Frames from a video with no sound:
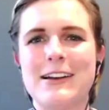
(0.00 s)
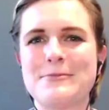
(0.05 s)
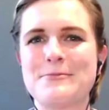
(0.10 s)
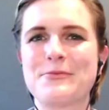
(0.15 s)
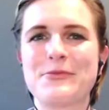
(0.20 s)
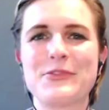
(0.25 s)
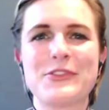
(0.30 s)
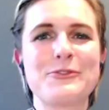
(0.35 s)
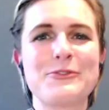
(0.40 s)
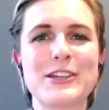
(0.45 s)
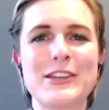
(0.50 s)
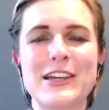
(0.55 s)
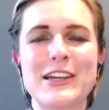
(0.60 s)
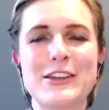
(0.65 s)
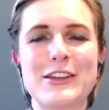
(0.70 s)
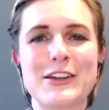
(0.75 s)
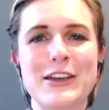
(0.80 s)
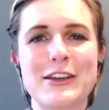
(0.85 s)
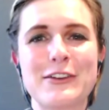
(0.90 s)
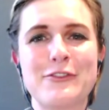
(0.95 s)
Um,
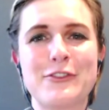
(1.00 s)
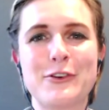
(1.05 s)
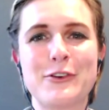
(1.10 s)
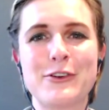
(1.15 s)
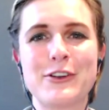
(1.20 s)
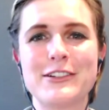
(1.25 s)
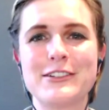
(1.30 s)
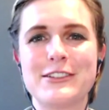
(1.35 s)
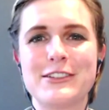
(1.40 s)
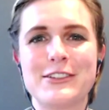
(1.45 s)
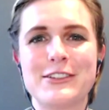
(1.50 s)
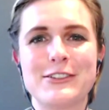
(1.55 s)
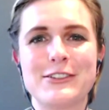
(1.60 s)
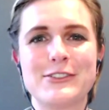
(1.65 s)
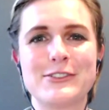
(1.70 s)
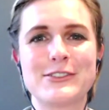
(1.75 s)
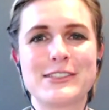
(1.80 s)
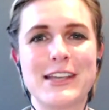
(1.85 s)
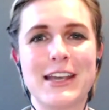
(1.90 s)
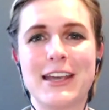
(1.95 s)
really looking forward
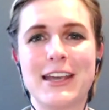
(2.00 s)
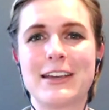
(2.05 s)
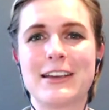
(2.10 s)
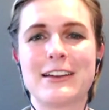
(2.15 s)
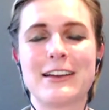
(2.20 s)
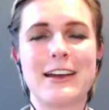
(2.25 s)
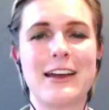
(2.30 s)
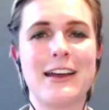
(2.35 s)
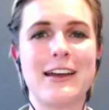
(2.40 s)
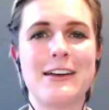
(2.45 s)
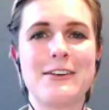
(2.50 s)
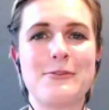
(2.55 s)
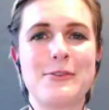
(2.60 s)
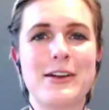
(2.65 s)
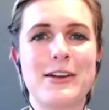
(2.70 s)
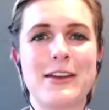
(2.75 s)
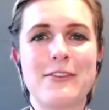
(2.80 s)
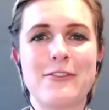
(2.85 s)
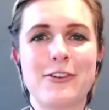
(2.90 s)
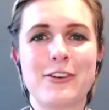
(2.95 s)
to seeing uh,
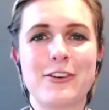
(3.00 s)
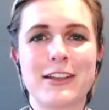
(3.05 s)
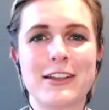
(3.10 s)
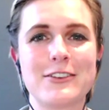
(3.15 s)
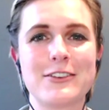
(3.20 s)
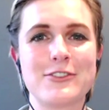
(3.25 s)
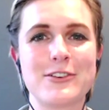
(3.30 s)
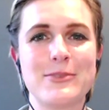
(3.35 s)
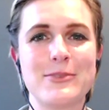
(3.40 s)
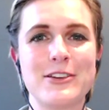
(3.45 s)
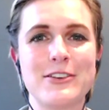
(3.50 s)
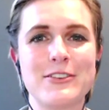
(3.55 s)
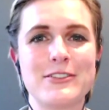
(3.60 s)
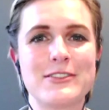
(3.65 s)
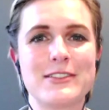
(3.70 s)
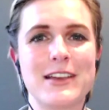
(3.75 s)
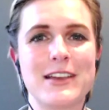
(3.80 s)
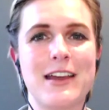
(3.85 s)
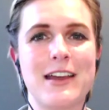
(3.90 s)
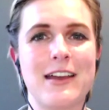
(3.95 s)
what everyone
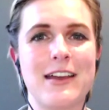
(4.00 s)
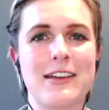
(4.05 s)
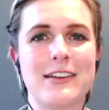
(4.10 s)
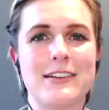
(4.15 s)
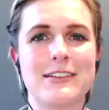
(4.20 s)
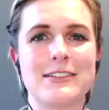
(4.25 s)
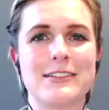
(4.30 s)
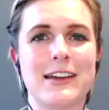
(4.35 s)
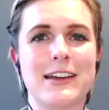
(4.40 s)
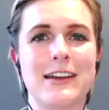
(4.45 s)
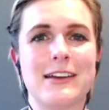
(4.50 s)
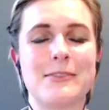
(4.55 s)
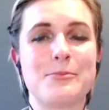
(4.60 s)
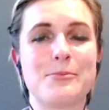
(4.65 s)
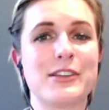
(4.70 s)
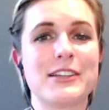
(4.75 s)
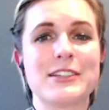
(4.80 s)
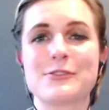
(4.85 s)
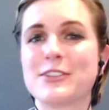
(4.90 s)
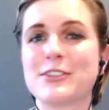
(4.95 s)
contributes, and uh,
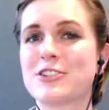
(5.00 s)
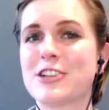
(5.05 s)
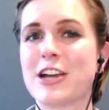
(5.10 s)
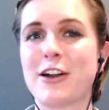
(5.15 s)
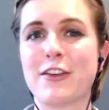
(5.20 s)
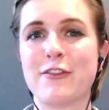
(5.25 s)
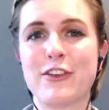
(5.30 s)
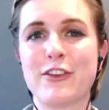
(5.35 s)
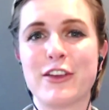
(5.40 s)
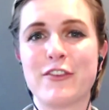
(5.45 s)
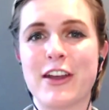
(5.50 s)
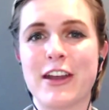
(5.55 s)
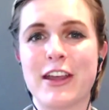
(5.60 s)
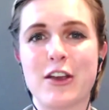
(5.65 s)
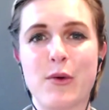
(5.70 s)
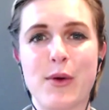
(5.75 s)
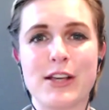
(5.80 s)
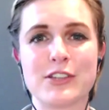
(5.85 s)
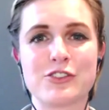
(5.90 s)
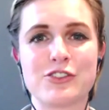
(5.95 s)
please reach out if you have
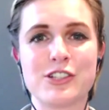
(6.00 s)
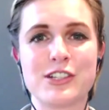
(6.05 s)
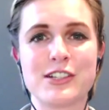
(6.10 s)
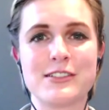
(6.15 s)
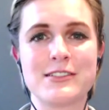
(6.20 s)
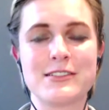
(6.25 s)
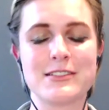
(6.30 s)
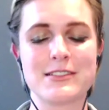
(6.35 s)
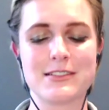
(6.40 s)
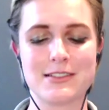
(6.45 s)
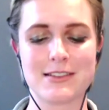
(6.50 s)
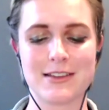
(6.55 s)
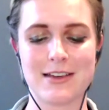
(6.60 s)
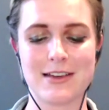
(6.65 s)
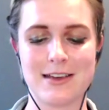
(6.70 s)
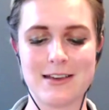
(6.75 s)
any questions.